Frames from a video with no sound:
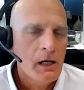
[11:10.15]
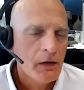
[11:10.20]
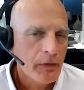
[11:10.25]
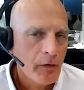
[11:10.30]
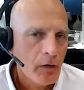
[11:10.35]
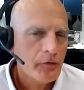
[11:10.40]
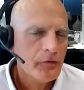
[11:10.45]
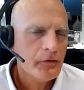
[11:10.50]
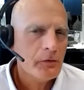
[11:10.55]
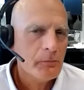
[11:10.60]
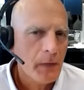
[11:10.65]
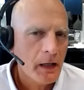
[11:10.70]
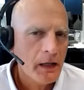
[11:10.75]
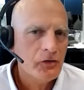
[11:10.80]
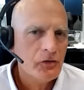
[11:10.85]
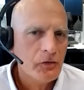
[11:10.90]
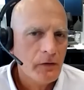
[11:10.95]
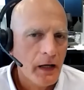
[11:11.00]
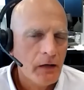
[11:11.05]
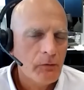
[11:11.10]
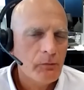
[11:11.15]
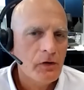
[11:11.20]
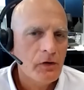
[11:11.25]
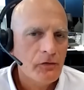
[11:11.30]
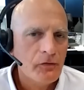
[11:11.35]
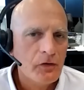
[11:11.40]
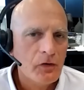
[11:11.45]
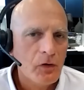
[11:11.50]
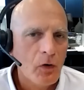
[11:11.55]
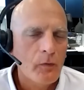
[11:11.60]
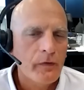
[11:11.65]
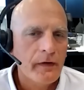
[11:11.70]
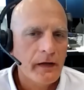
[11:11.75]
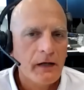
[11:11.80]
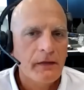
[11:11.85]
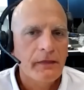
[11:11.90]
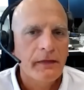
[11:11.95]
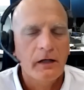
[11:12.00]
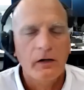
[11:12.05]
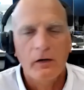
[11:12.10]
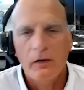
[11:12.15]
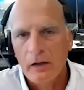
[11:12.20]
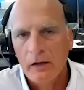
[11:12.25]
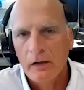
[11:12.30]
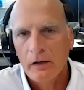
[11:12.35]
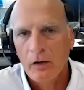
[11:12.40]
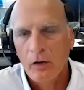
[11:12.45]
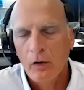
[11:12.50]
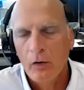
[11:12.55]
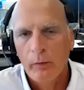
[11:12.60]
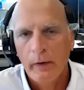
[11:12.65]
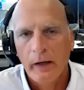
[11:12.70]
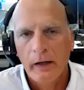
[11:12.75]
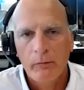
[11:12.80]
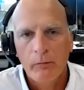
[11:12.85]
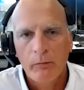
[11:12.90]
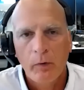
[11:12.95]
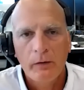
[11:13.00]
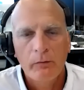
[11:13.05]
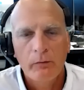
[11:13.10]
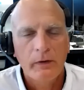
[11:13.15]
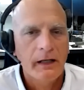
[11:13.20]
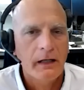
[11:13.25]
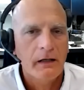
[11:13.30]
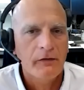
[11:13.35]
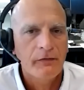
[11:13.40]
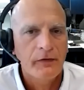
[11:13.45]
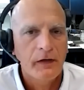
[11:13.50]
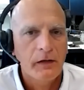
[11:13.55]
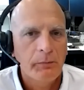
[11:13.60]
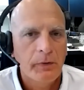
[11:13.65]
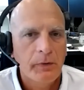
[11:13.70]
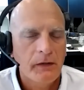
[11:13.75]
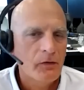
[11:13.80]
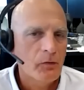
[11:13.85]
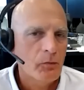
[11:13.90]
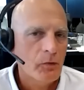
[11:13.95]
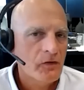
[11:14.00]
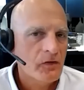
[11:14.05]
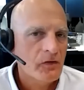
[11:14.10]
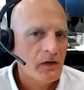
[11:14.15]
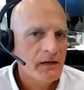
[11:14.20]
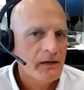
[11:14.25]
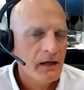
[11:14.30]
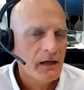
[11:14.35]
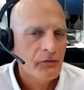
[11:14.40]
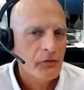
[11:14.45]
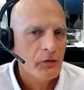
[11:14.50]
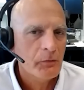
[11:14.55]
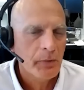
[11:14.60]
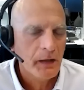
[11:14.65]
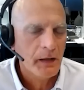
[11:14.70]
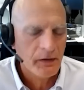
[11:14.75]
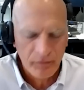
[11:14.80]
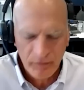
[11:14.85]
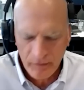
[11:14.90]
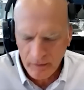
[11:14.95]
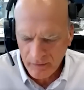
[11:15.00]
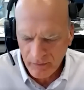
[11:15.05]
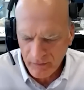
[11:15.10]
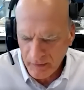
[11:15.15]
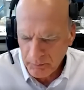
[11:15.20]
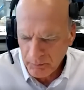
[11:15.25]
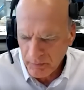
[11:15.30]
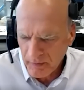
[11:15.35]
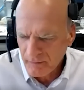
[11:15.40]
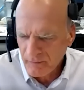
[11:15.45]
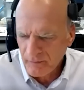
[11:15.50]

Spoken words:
Those are major headwinds for gold that I think are going to go away when we get a Fed pivot. What's going to take for a Fed